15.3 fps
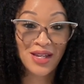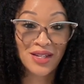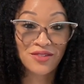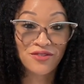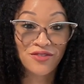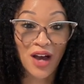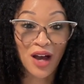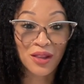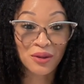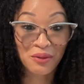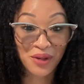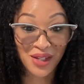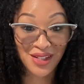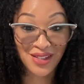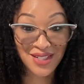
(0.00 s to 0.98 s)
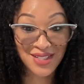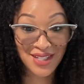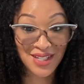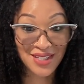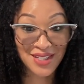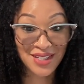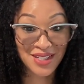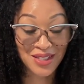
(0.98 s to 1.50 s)
following this
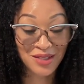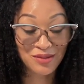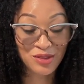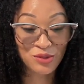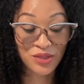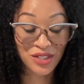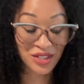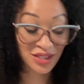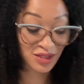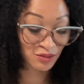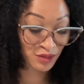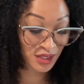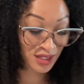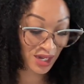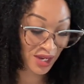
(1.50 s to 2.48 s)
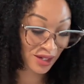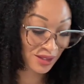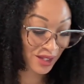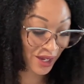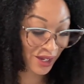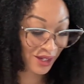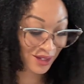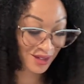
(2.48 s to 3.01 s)
Ace of Cups, which was kind of
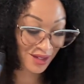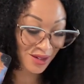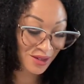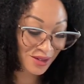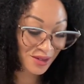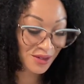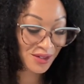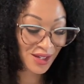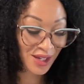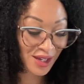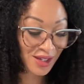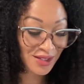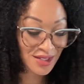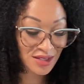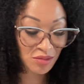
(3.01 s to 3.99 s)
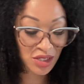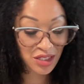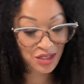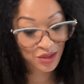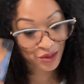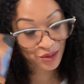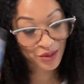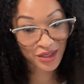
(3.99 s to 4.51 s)
like, oh, okay, this makes
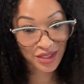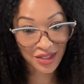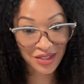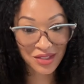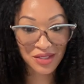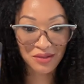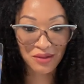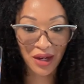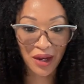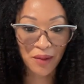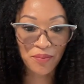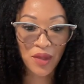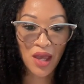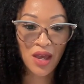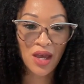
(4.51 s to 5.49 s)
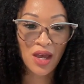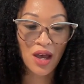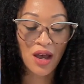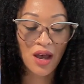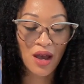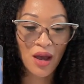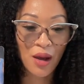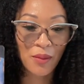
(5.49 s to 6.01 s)
total sense, right?
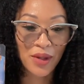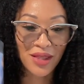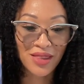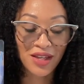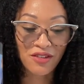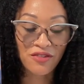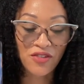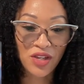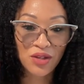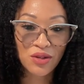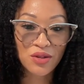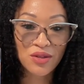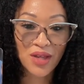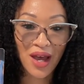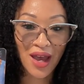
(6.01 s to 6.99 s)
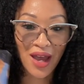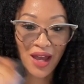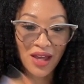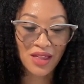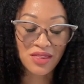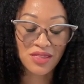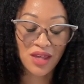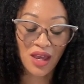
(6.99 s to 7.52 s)
They feel
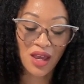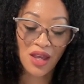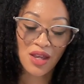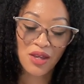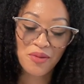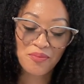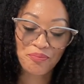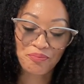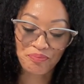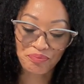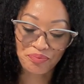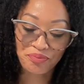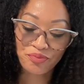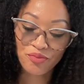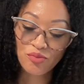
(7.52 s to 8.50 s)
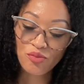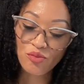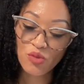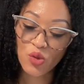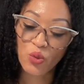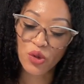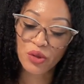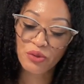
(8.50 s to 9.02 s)
like they
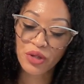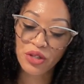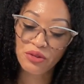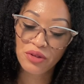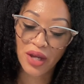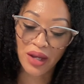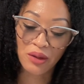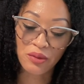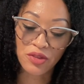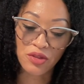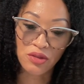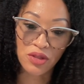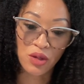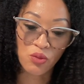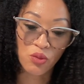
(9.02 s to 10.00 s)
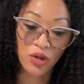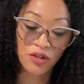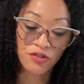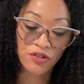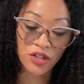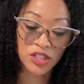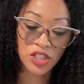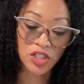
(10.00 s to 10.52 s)
want to reunite with you. They want a
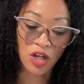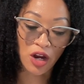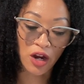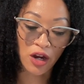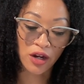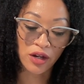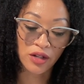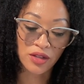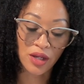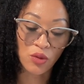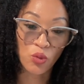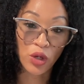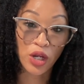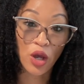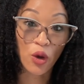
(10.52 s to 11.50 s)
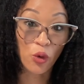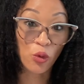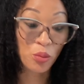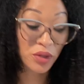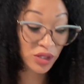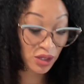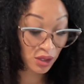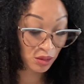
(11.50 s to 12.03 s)
fresh start. They want to
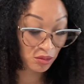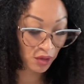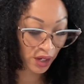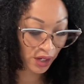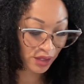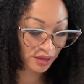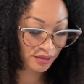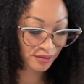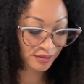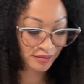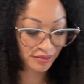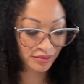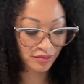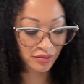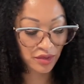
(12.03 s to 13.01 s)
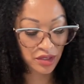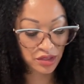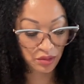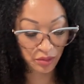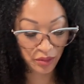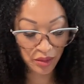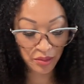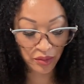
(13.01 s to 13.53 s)
open up, right? Because
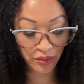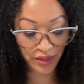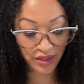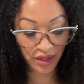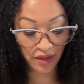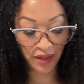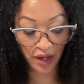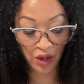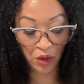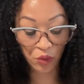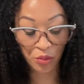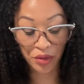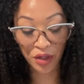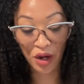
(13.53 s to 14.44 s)
remember, we saw that open